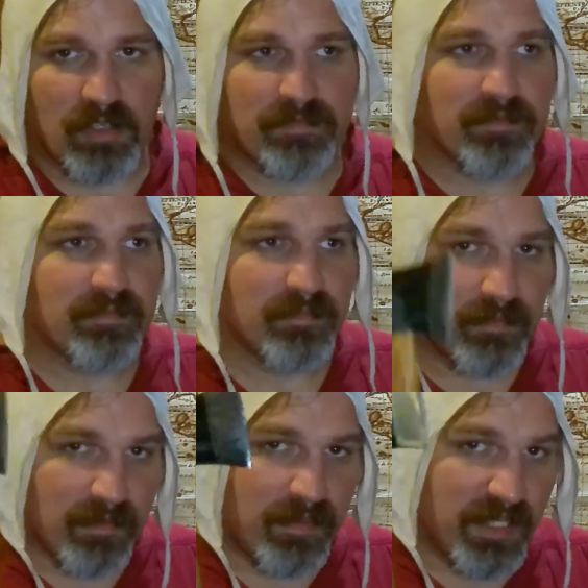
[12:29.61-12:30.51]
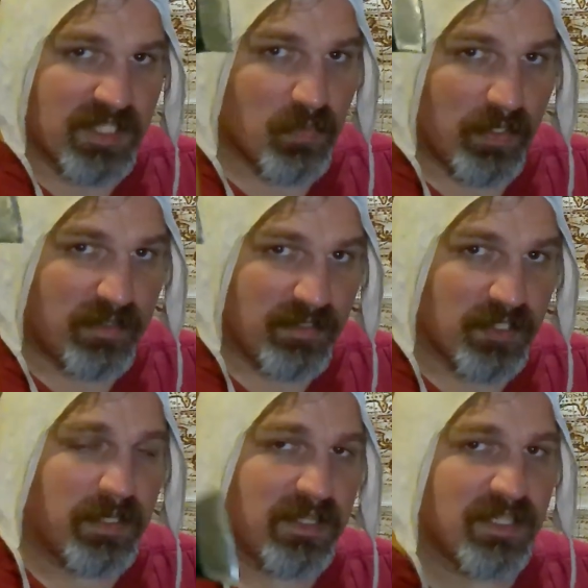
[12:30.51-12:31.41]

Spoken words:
off, this will do it.